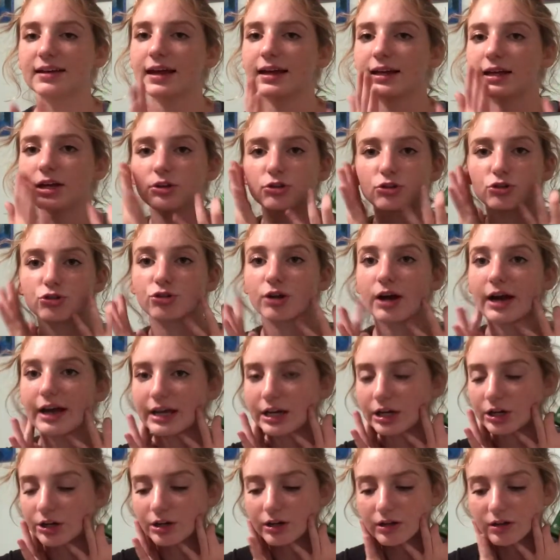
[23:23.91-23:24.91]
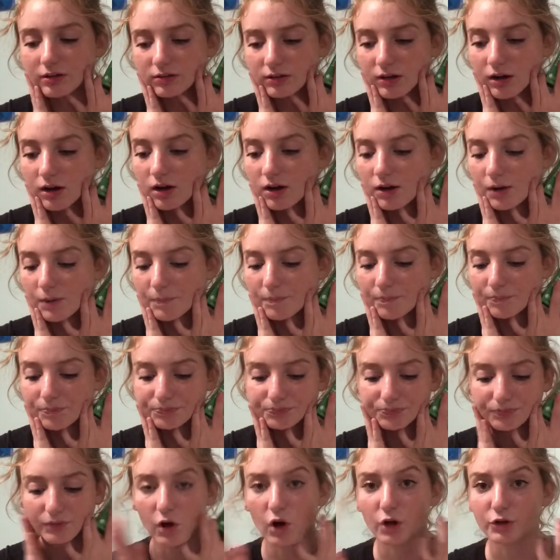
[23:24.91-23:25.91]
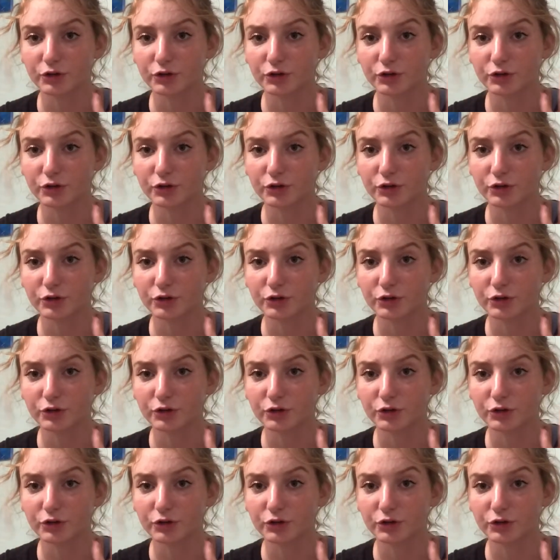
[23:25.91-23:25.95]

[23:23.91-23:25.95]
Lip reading: any other dry areas on